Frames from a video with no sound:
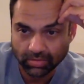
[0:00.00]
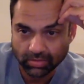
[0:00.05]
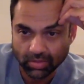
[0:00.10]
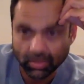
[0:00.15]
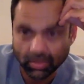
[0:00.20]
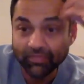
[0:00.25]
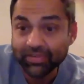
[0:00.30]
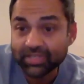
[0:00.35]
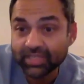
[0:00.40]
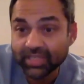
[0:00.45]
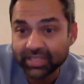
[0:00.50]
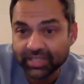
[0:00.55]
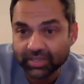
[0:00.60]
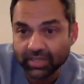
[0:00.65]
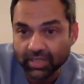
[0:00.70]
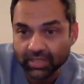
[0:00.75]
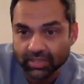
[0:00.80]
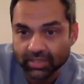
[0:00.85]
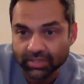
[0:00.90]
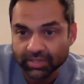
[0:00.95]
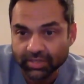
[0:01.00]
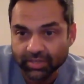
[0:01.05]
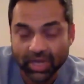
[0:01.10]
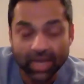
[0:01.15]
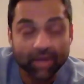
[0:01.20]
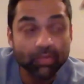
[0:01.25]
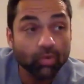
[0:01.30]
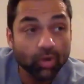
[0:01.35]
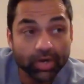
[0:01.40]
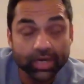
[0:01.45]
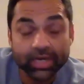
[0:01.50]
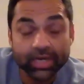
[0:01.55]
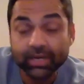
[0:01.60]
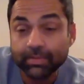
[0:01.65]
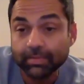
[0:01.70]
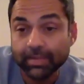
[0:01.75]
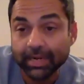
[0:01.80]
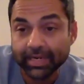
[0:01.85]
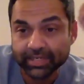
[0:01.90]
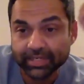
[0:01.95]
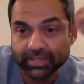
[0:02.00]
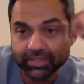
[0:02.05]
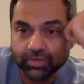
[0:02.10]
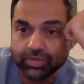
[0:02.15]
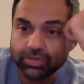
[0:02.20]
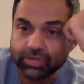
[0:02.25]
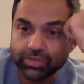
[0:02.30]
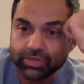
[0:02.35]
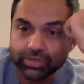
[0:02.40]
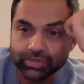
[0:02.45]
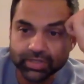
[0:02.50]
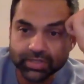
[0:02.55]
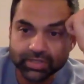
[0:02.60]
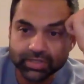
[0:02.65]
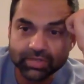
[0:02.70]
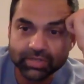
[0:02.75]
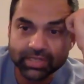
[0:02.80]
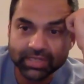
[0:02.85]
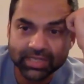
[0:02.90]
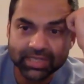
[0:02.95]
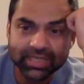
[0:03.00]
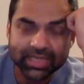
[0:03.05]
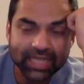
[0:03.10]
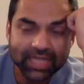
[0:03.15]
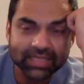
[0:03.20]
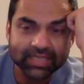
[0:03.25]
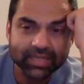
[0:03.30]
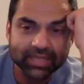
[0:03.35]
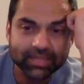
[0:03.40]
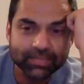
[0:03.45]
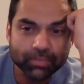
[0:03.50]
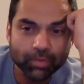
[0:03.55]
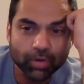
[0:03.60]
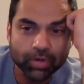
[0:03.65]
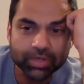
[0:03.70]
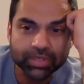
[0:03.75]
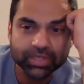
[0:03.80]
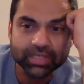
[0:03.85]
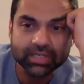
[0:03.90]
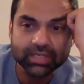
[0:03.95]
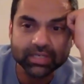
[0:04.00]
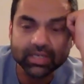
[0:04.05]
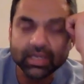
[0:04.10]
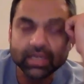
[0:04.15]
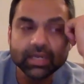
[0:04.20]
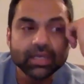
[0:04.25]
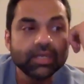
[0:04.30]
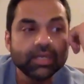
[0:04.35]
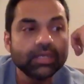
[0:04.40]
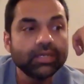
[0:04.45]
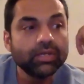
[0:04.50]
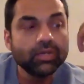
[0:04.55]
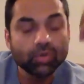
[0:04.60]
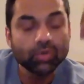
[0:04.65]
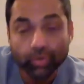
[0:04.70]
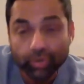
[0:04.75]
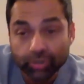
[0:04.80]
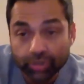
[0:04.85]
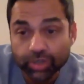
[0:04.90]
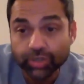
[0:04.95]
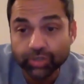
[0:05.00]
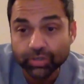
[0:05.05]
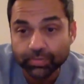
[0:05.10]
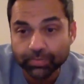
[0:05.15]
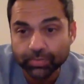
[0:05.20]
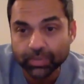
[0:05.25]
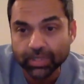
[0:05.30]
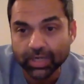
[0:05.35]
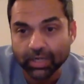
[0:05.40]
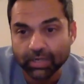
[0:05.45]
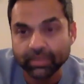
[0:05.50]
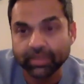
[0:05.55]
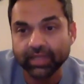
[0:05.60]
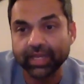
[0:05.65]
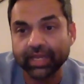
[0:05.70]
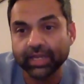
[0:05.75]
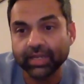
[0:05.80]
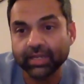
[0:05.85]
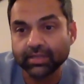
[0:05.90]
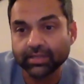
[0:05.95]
Obviously she doesn't. I want a diplomatic solution to this. So I think that's an important notion to put out there.